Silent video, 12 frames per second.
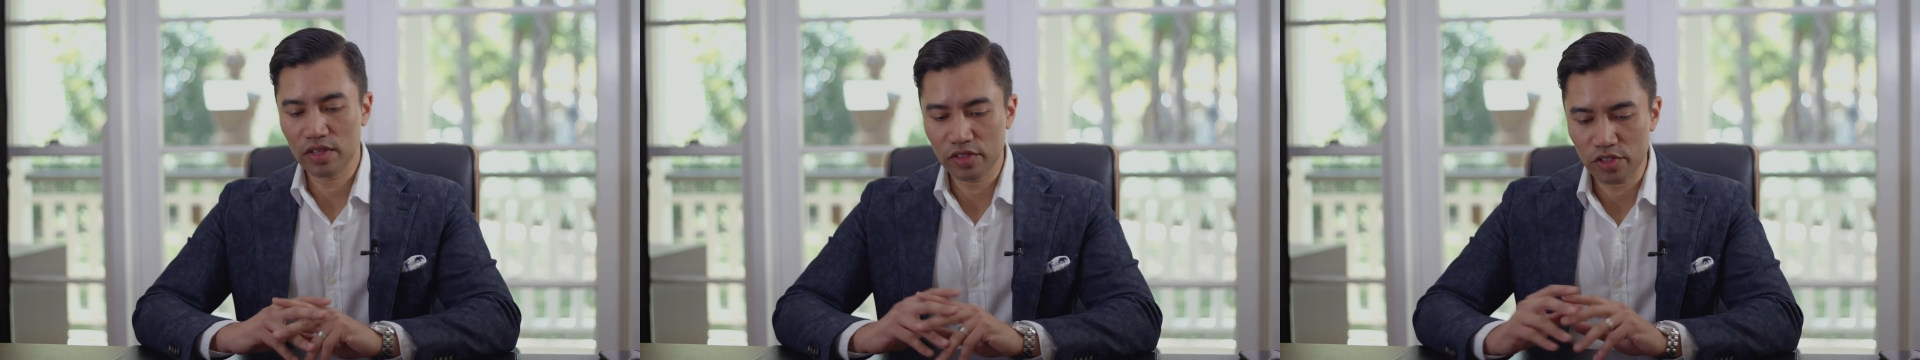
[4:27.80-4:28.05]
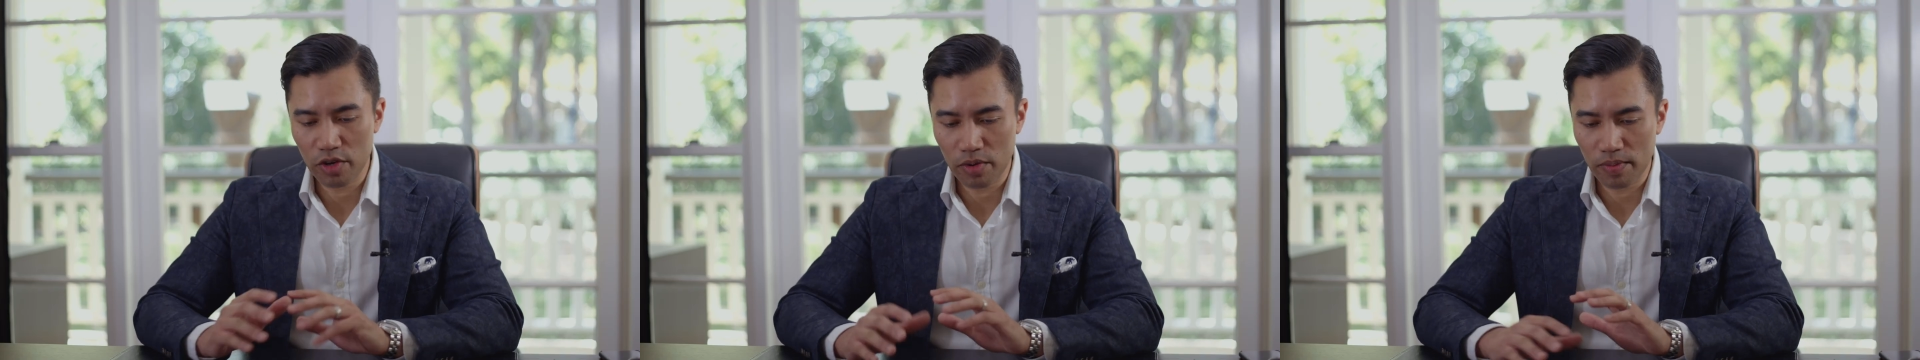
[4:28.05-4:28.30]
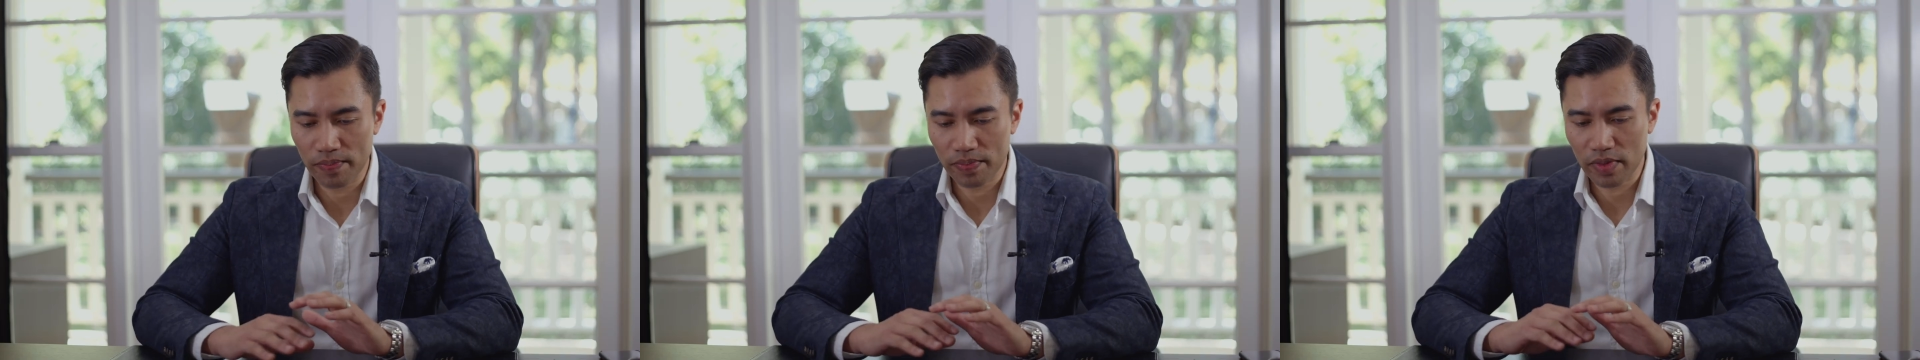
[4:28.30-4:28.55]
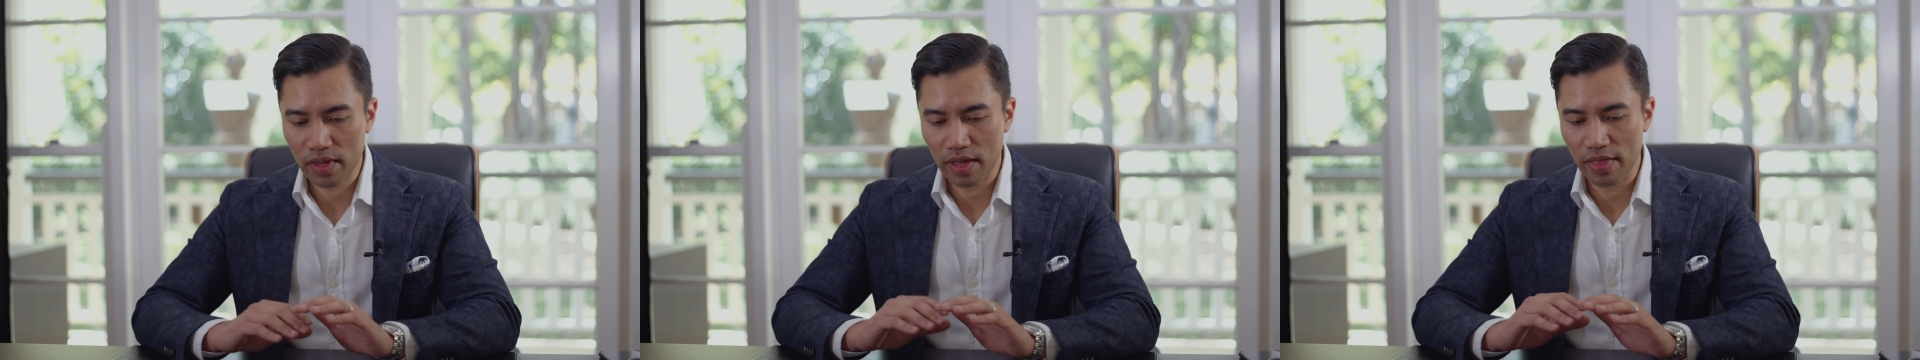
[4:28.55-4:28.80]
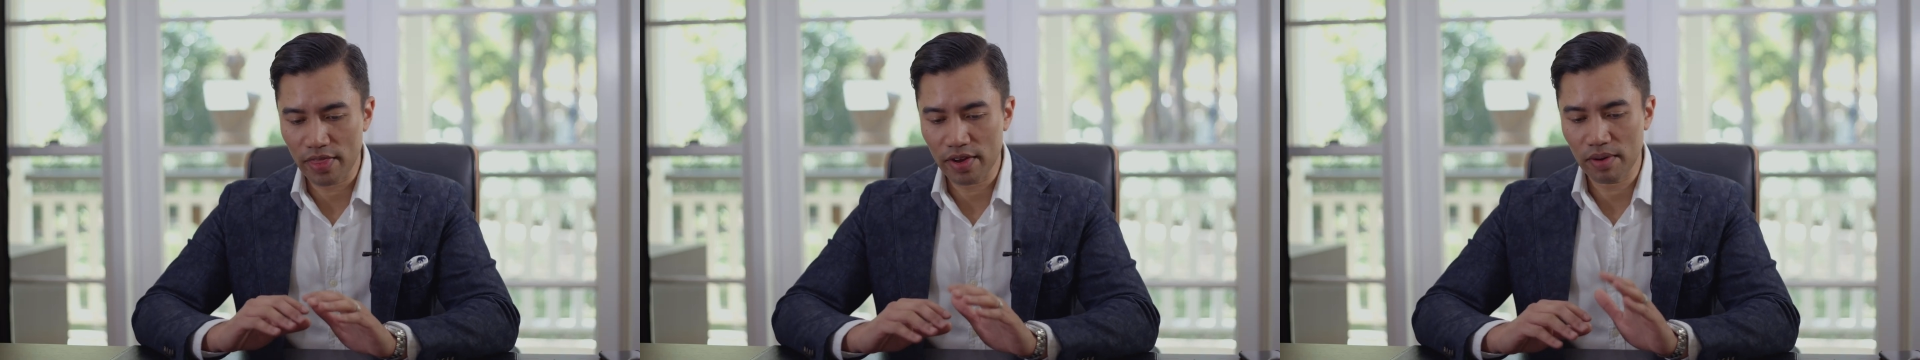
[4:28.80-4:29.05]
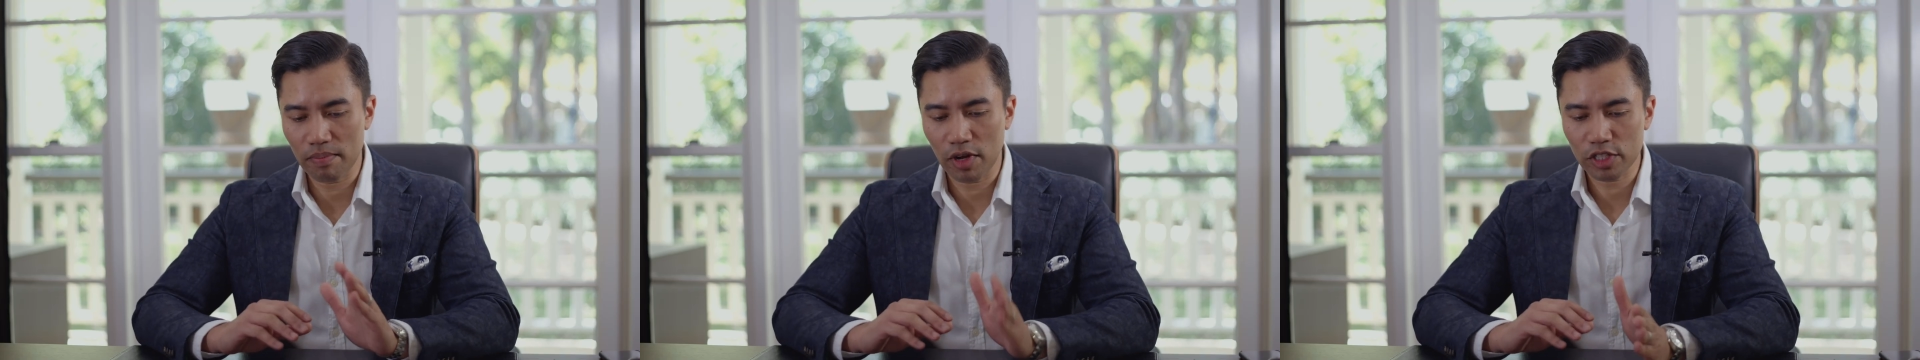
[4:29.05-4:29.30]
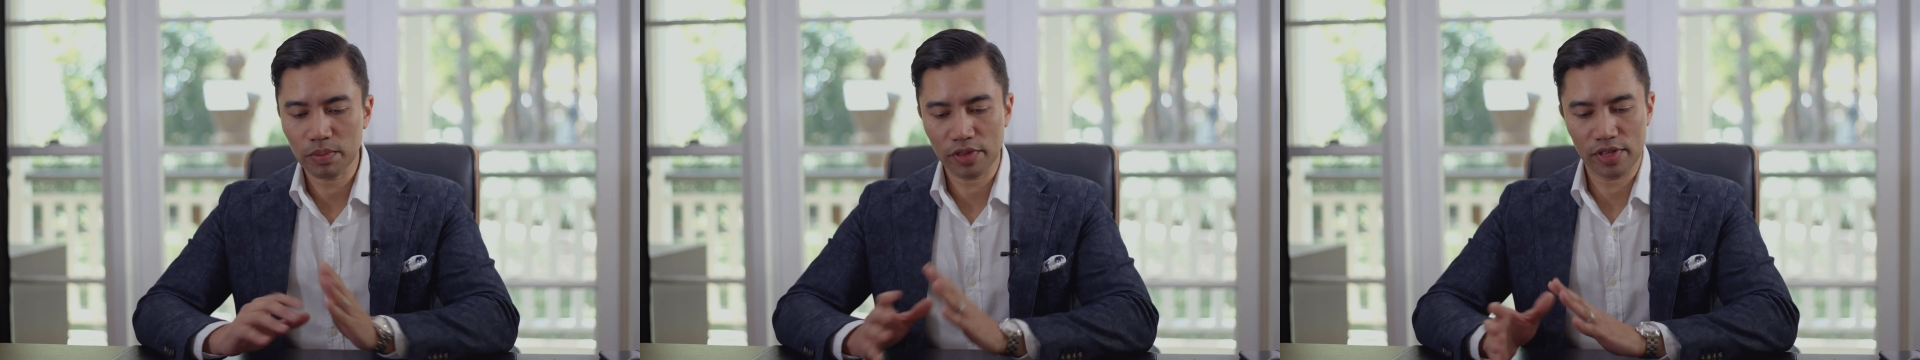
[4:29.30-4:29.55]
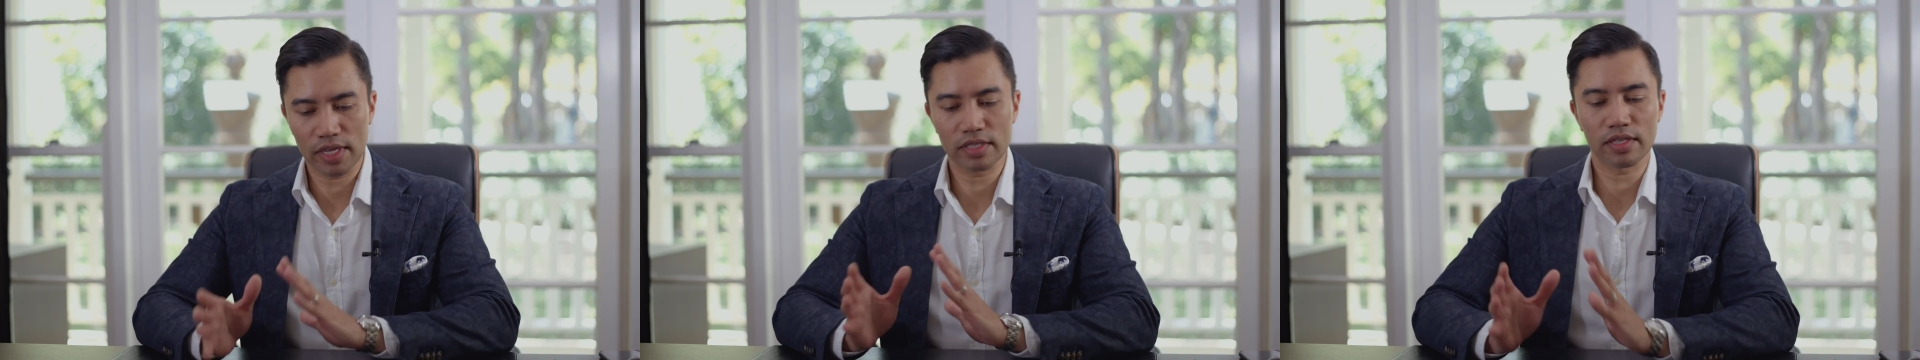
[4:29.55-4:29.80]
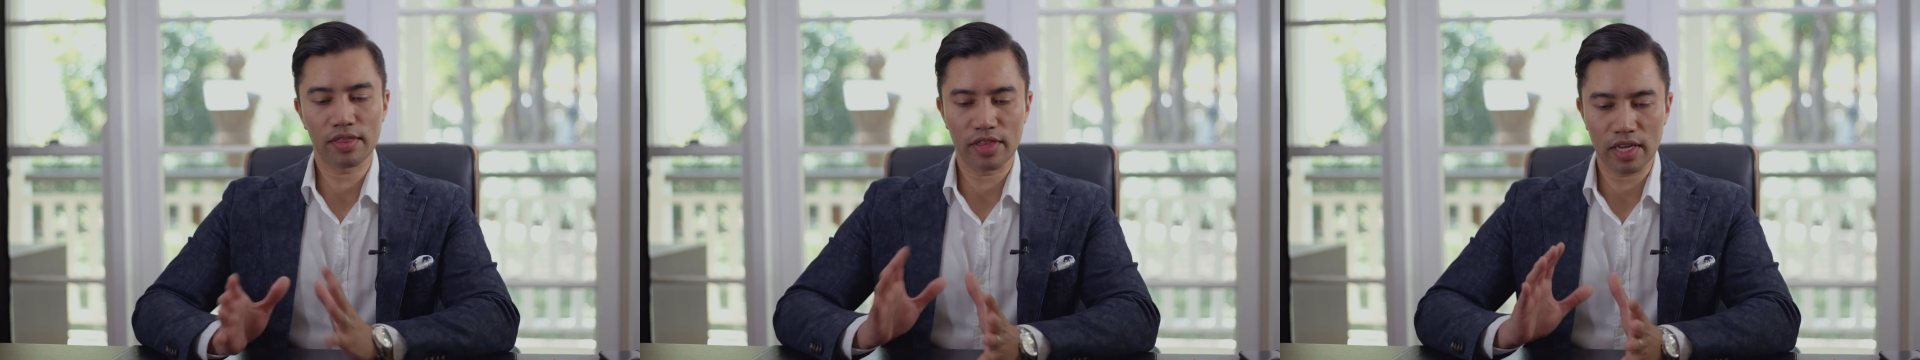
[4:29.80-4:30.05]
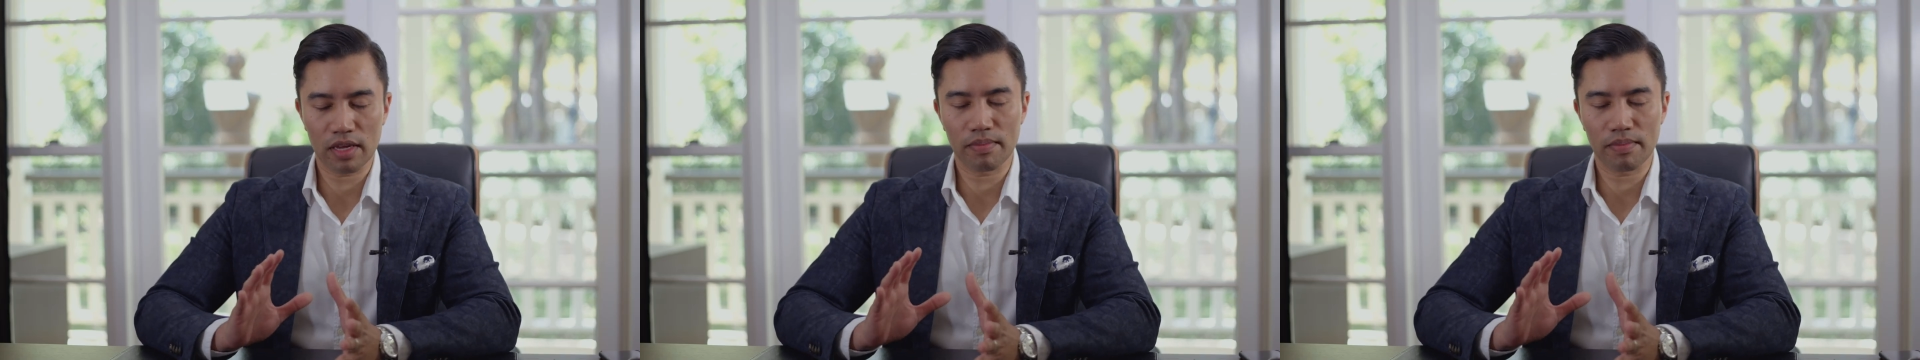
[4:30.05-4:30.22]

So there are multiple things to think